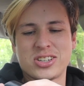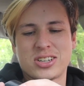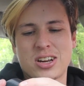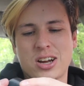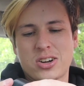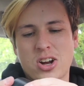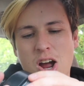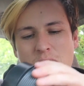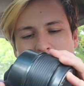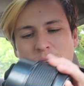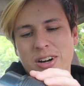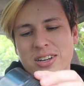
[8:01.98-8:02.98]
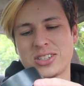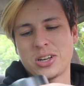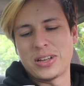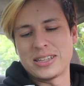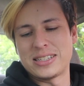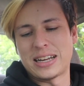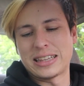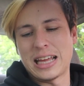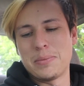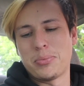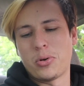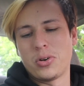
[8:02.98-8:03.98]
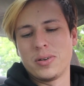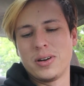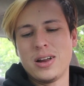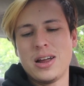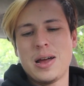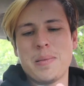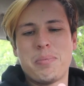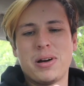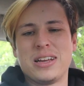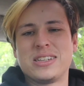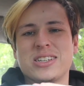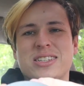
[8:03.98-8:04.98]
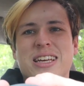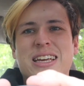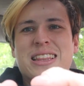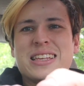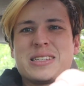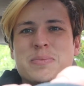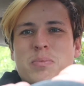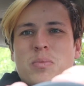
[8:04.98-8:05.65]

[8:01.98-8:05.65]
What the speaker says: a covering, so that's not that important. But it's just like this